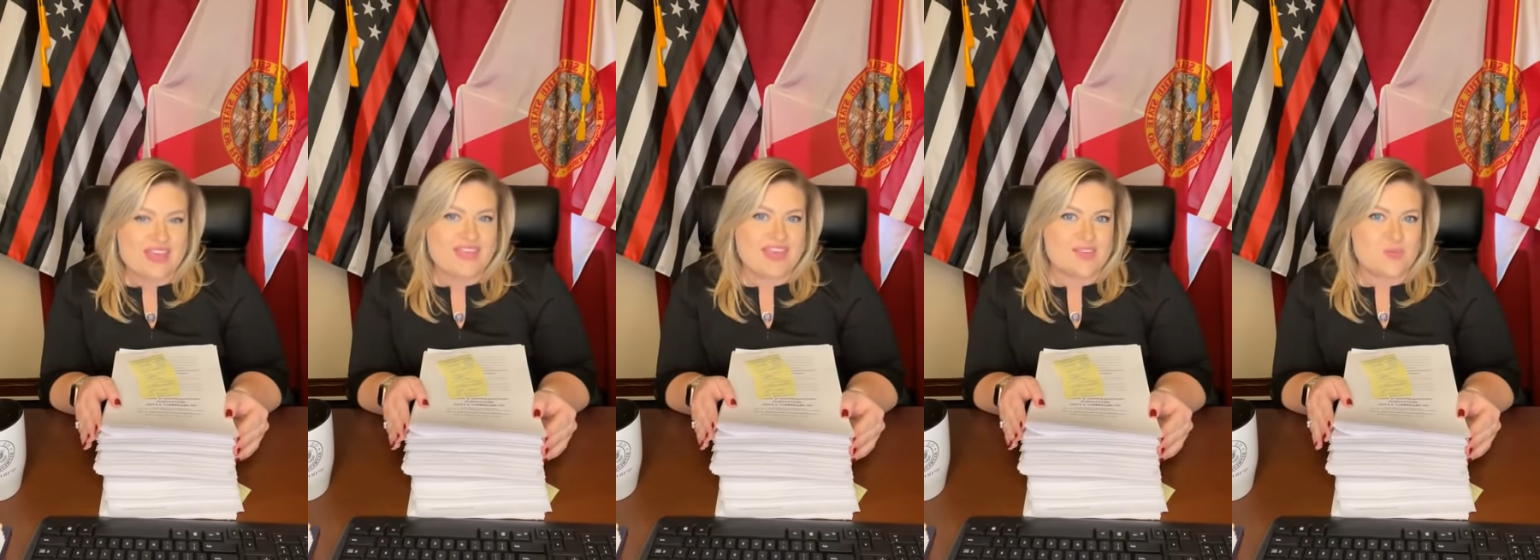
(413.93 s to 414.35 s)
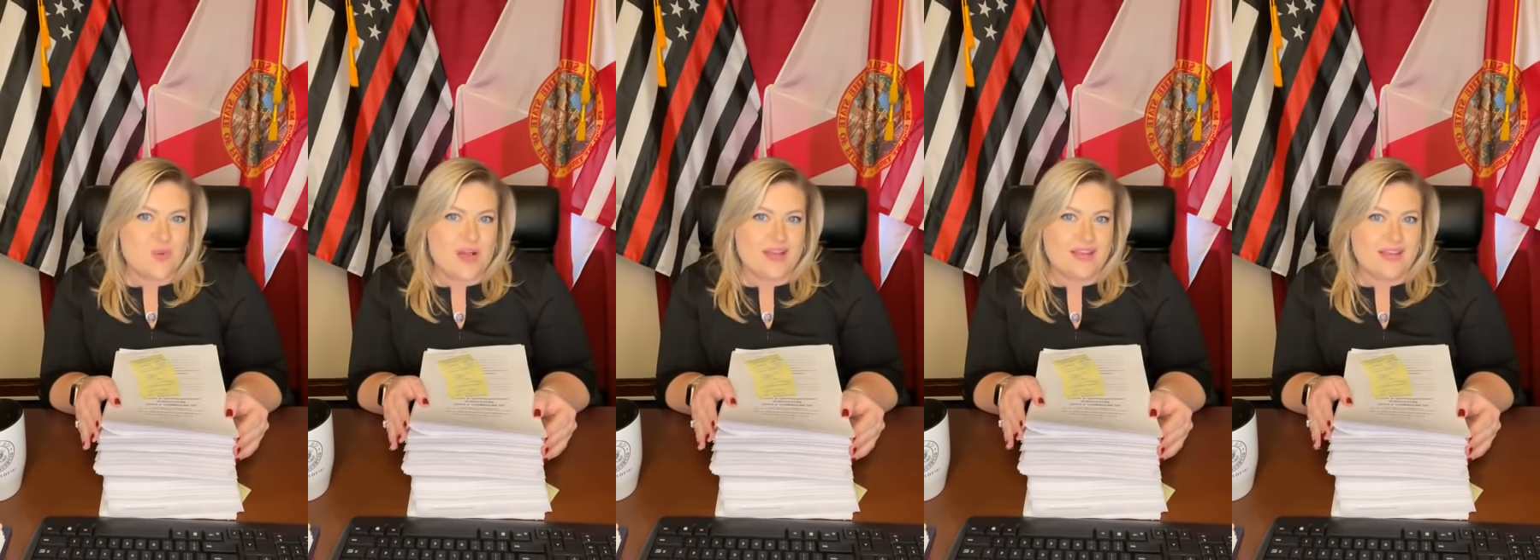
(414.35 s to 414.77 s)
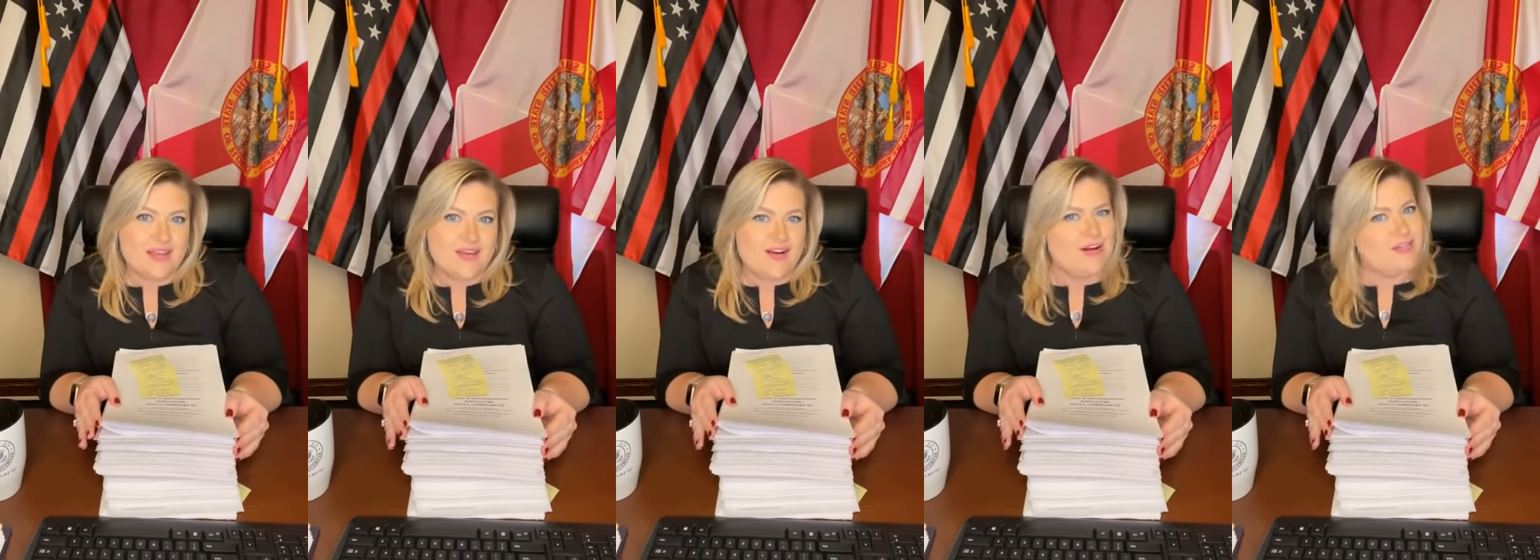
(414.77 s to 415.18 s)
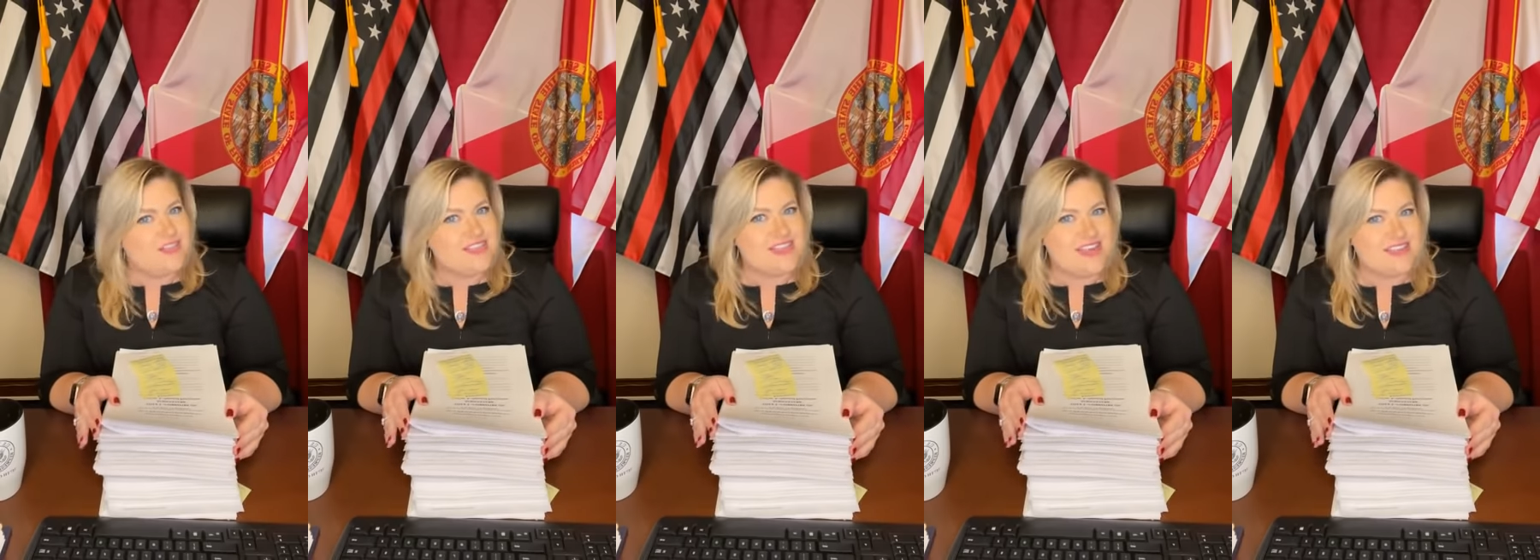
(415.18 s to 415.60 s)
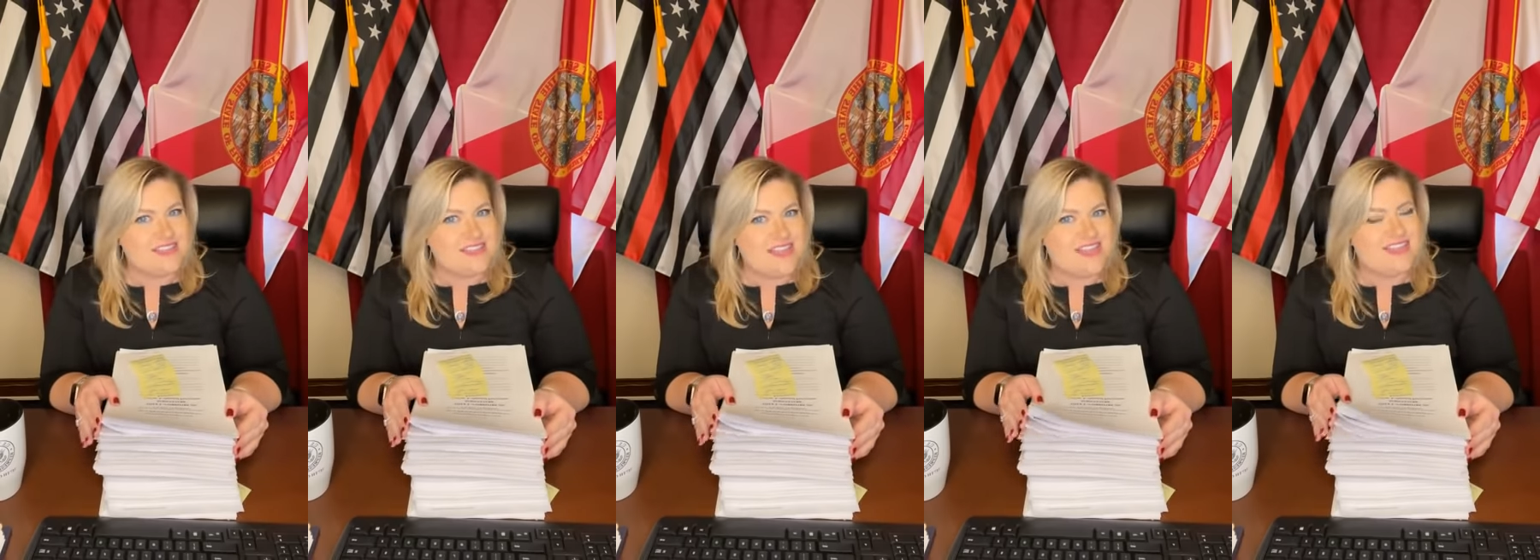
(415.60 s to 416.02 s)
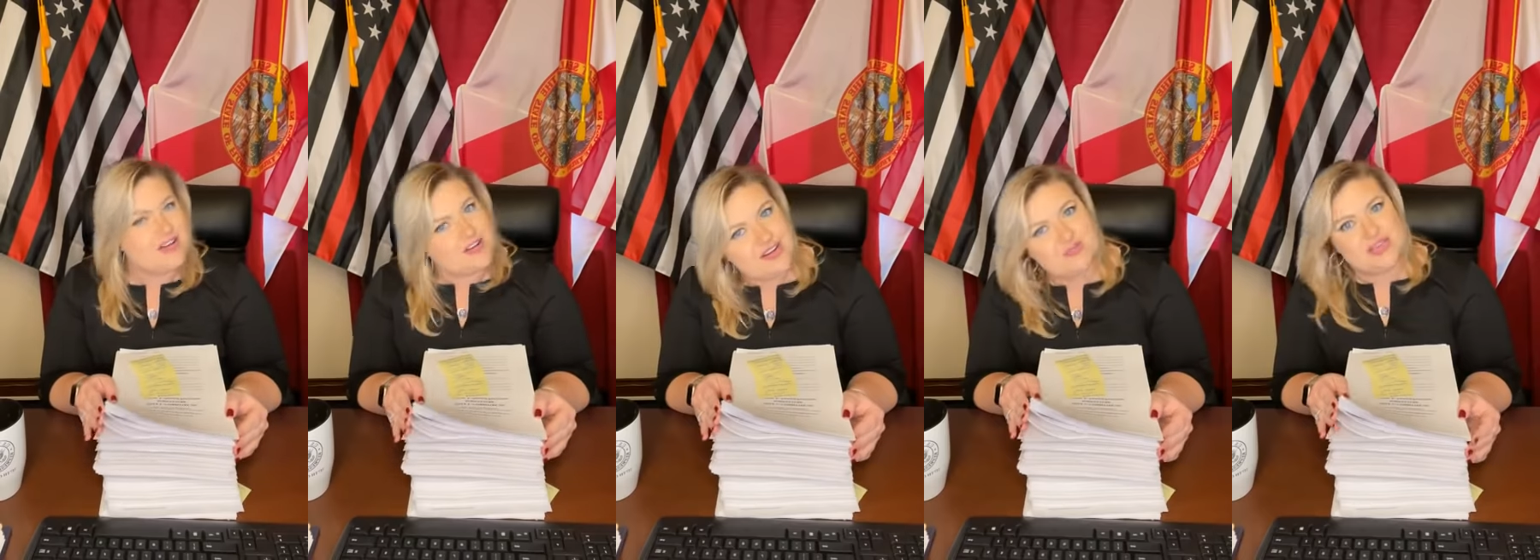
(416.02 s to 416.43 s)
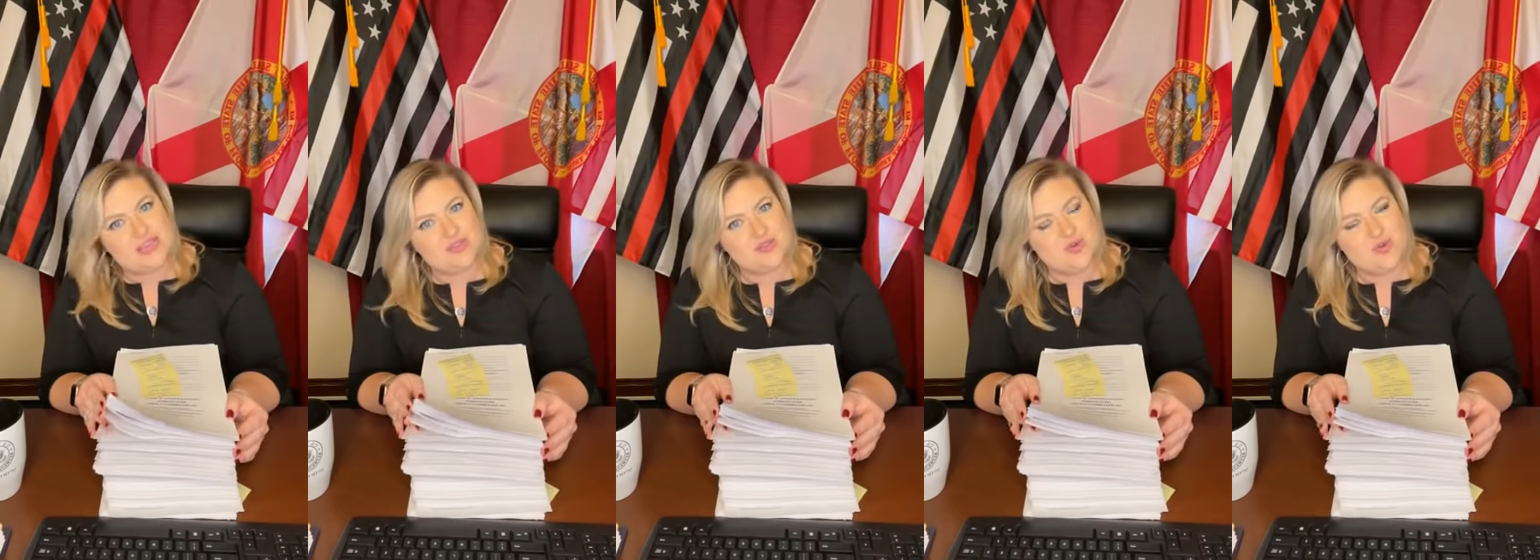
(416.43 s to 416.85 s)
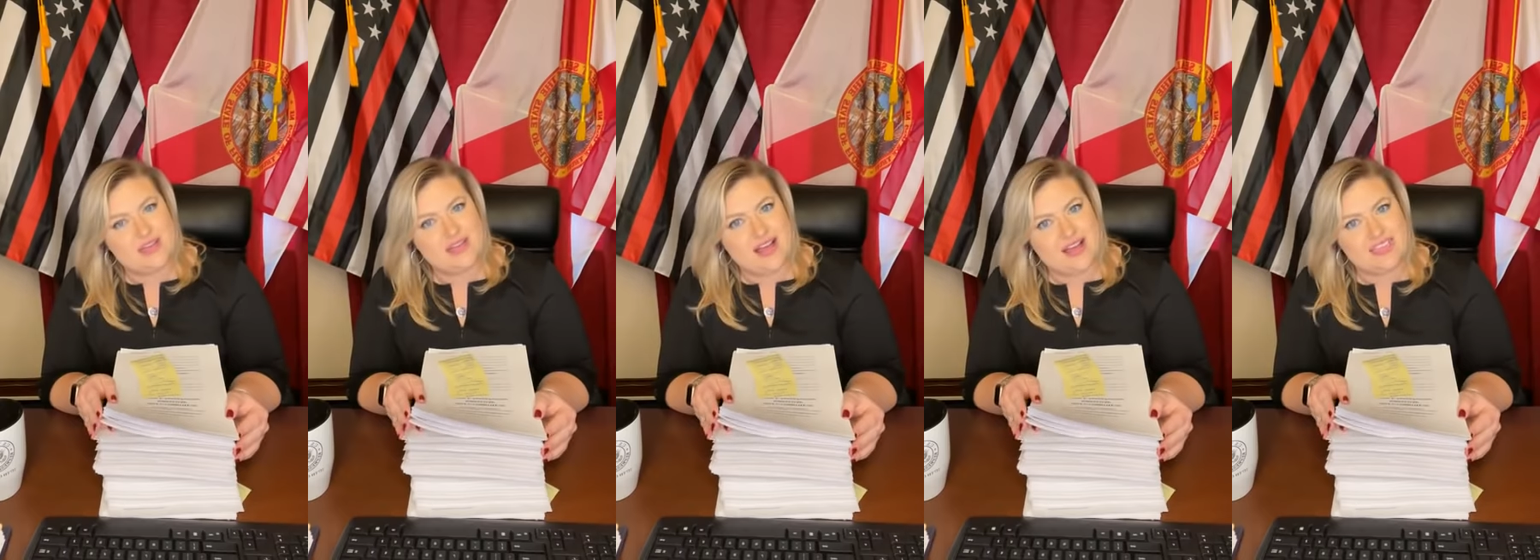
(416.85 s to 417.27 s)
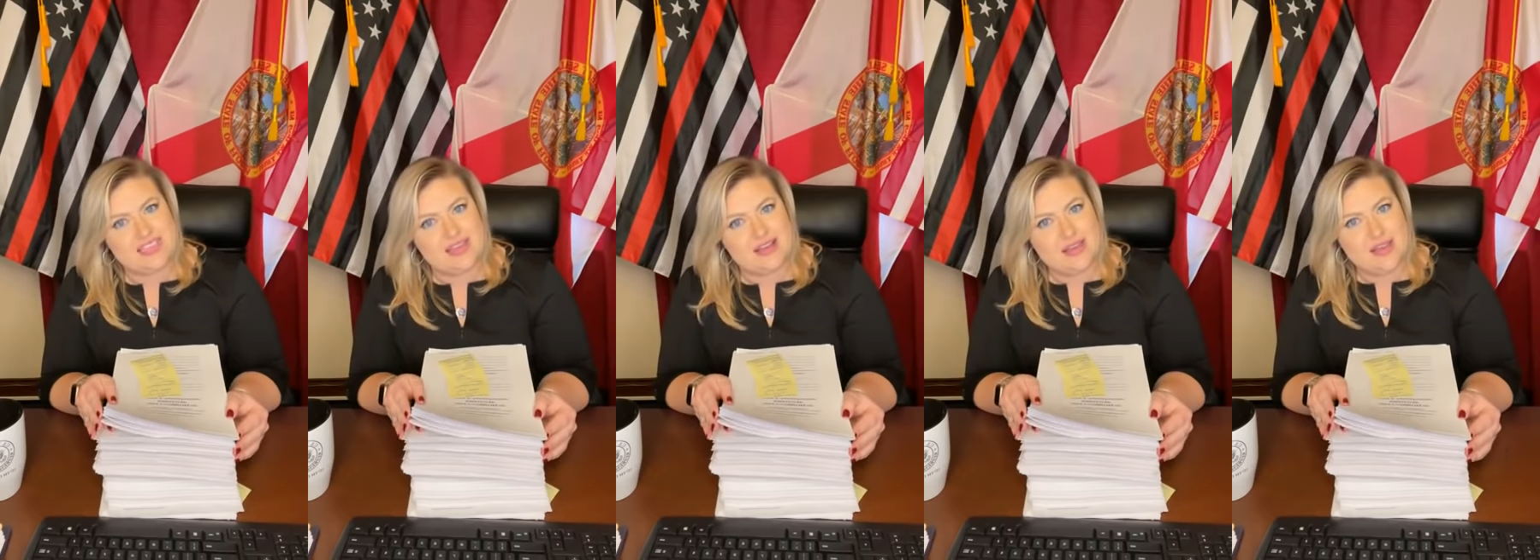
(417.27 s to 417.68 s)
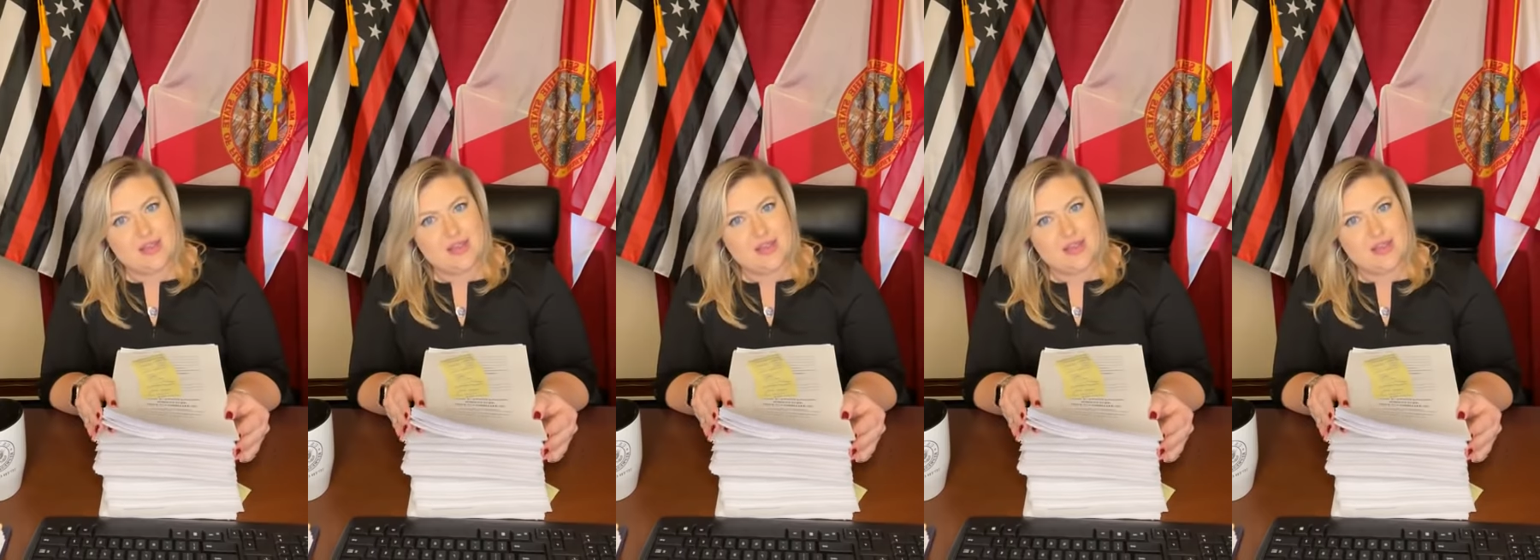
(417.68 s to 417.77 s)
guess what? All of a sudden, they're going to be controlling content.